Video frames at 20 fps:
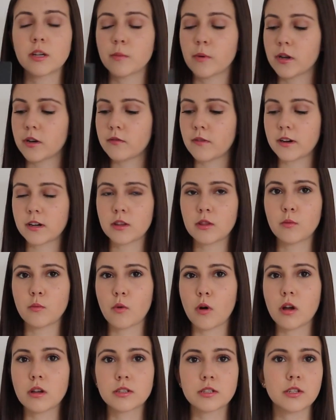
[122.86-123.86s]
you can put it right on the
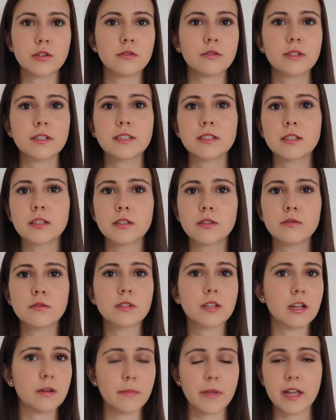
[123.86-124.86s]
wall. So you don't need to
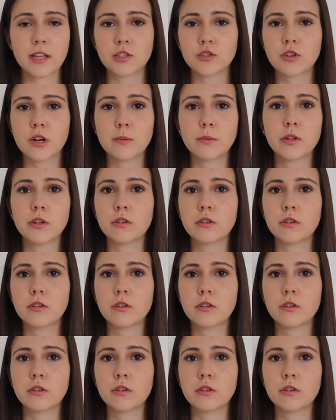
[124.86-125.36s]
use a command strip.